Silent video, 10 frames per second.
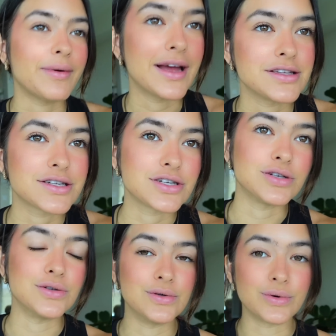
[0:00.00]
went
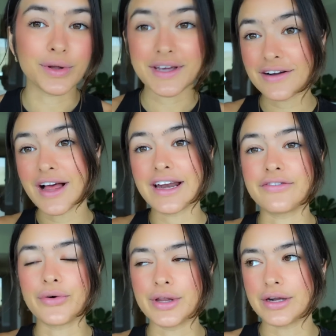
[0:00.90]
to North Carolina
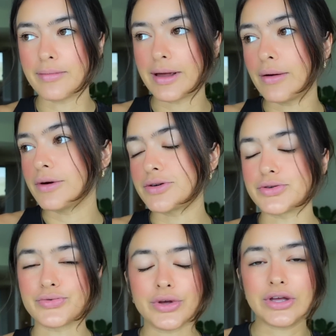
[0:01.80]
for a little bit, which
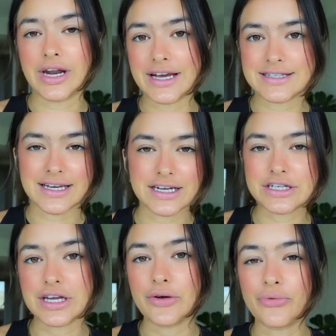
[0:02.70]
was really nice. I
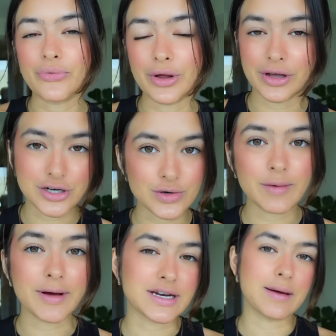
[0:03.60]
actually really
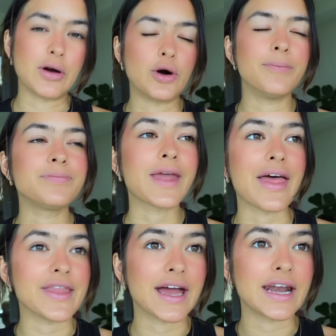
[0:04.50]
enjoyed my time home.
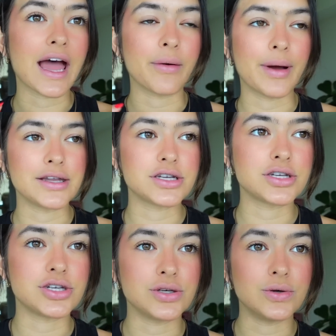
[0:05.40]
And then I went
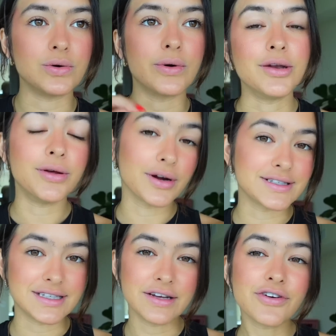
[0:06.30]
to New York
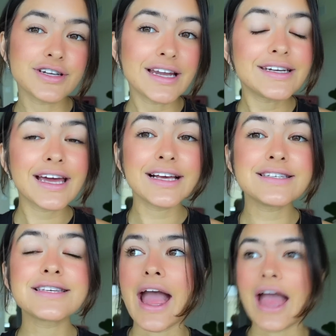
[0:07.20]
City for ten
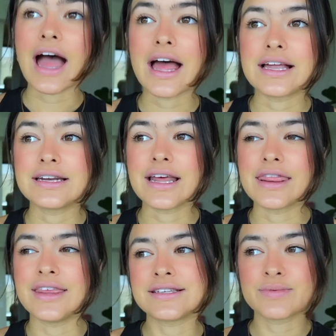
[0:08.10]
days. And
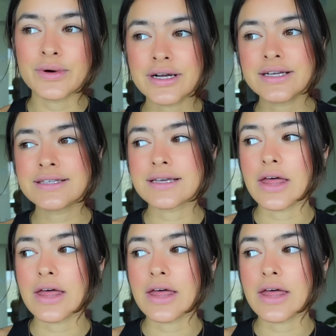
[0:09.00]
this was